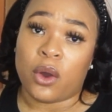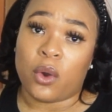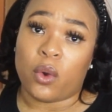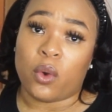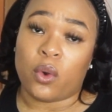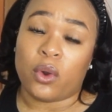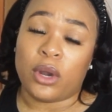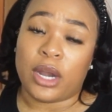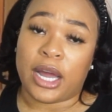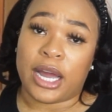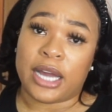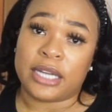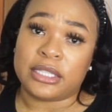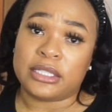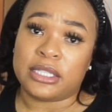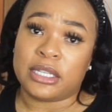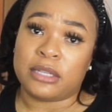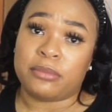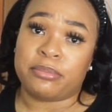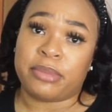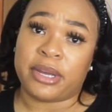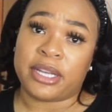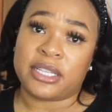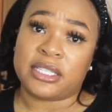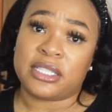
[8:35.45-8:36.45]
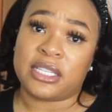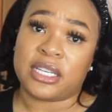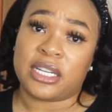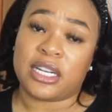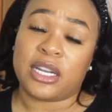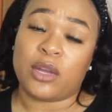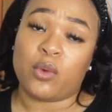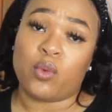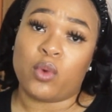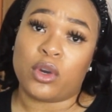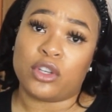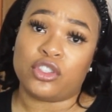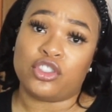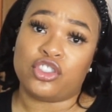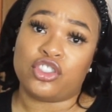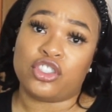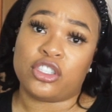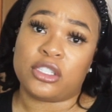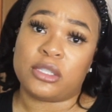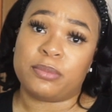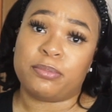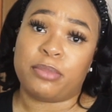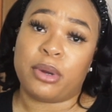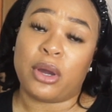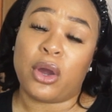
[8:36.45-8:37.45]
All I did basically was
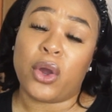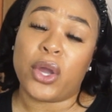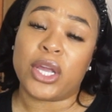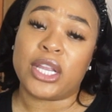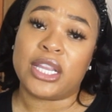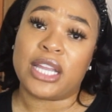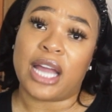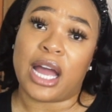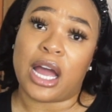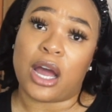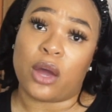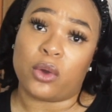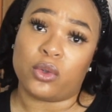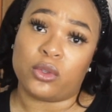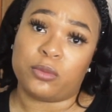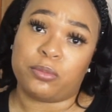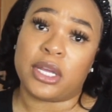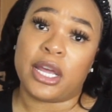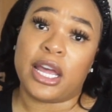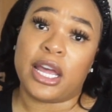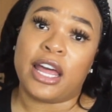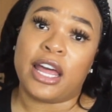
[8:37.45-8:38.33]
just point out